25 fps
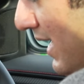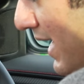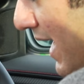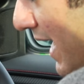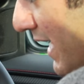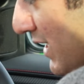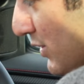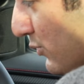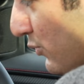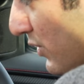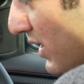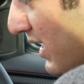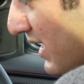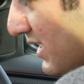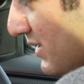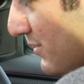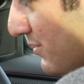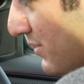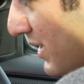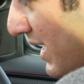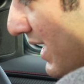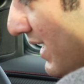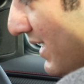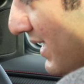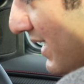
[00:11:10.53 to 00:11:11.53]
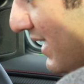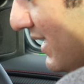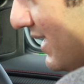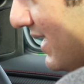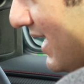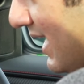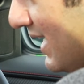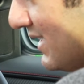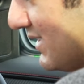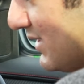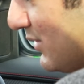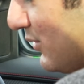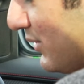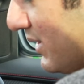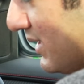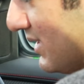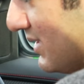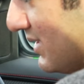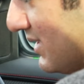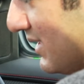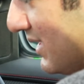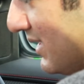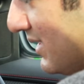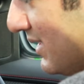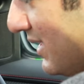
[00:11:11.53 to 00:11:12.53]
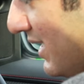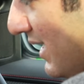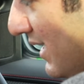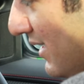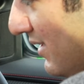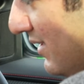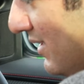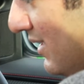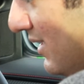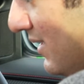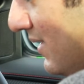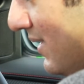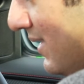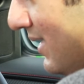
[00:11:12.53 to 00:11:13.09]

as well as braking, as you can see there.